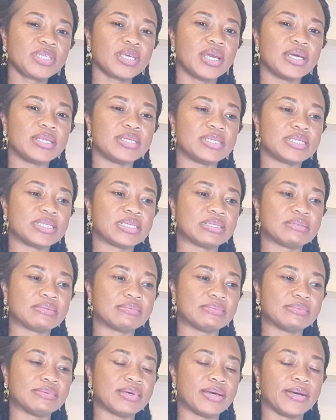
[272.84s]
And
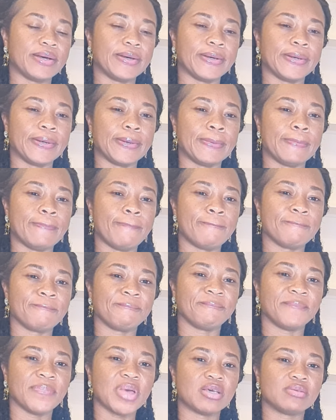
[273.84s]

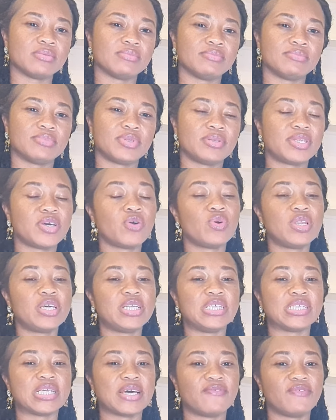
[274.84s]
the only
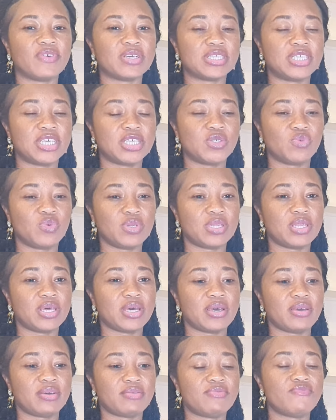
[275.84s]
disadvantage with
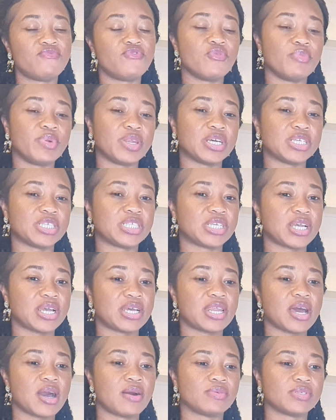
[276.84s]
the room in a
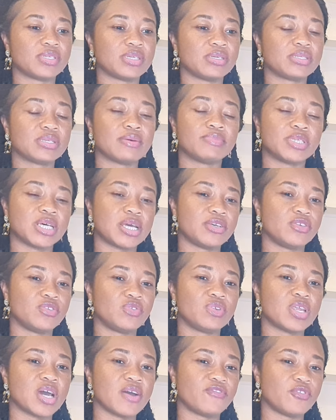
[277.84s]
shared house, sometimes you
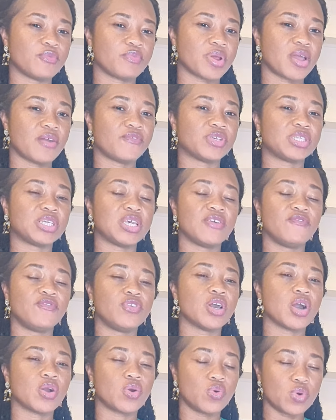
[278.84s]
don't have your privacy. If
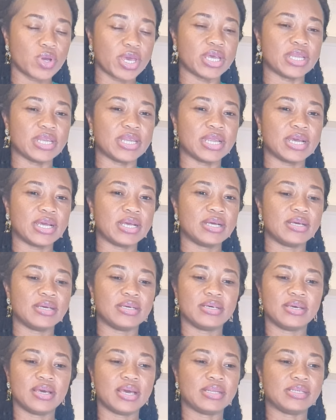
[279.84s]
you are cooking
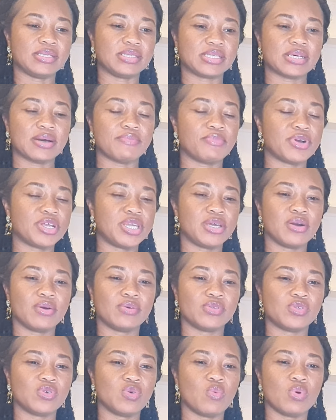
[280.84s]
and somebody
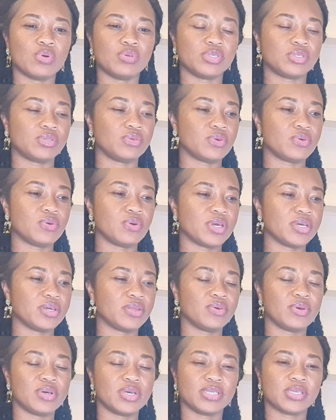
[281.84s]
also wants to cook, you
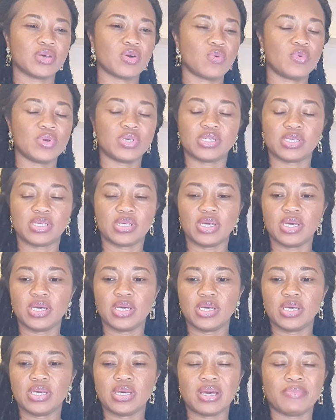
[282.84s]
know, it's always
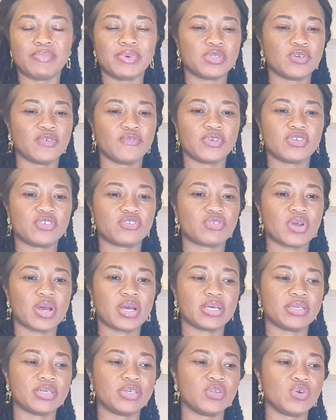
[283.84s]
a bit of a
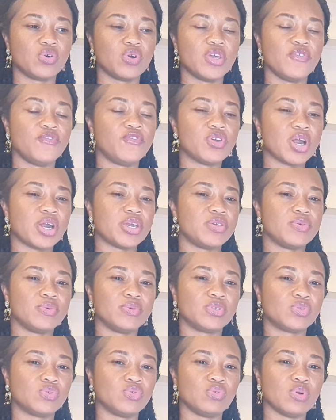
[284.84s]
struggle, you know, if you are
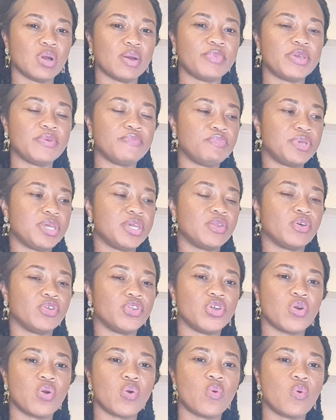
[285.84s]
used to, I mean, being on
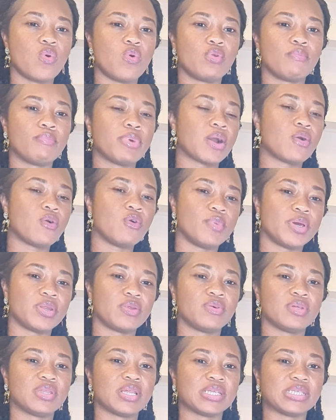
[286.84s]
your own back home and
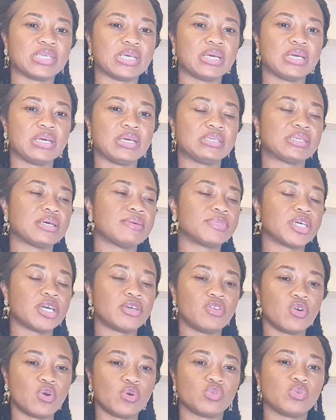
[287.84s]
all that.
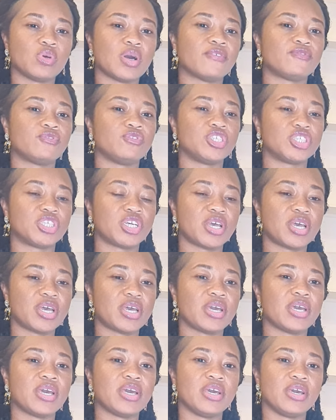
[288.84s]
Sometimes you also have to
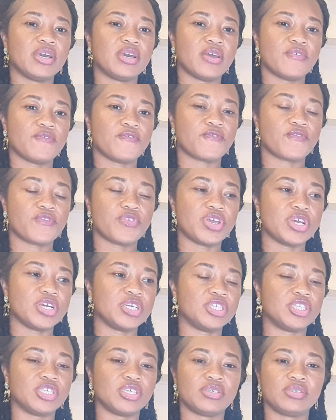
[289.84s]
share a
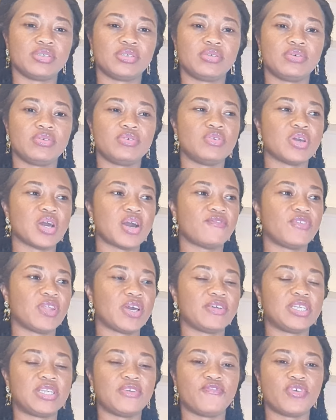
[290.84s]
fridge, so you have
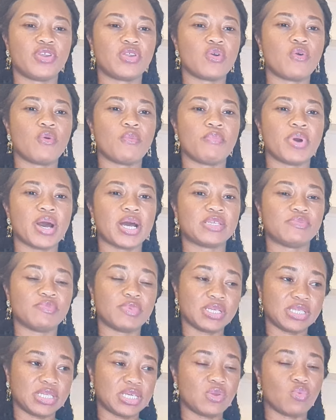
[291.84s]
like different
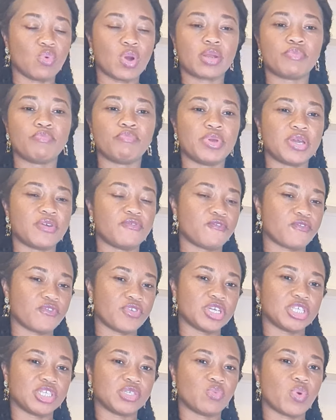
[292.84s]
compartments in one big
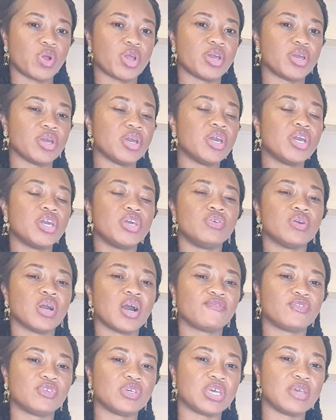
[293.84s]
fridge where you
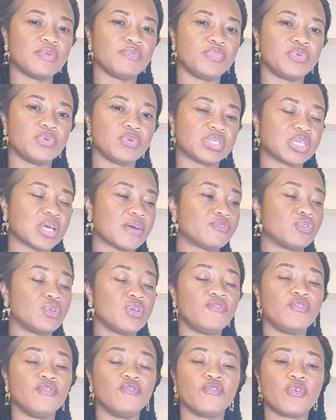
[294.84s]
have to keep your stuff. So
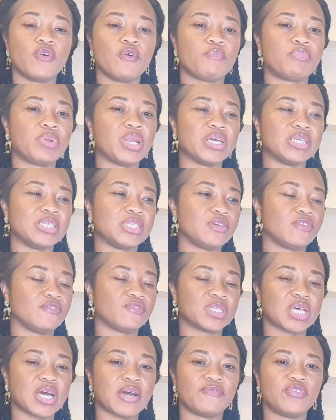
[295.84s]
if you've got plenty of
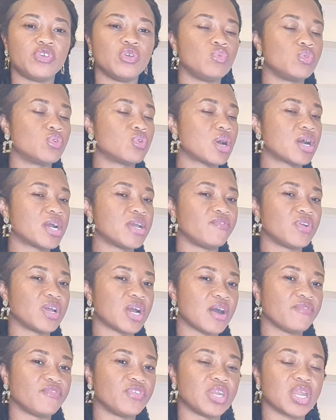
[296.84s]
stuff, you will not even
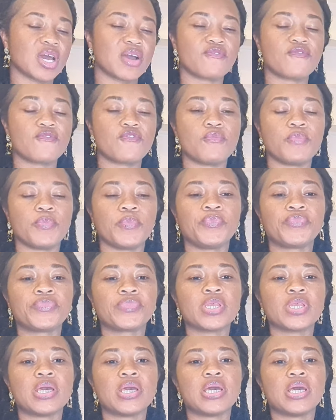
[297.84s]
have enough room
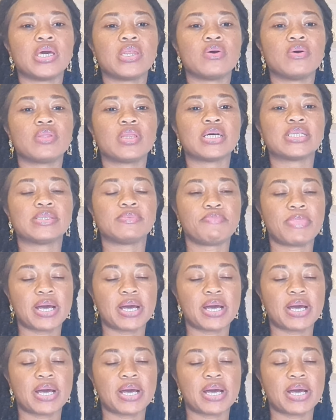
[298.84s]
and all that.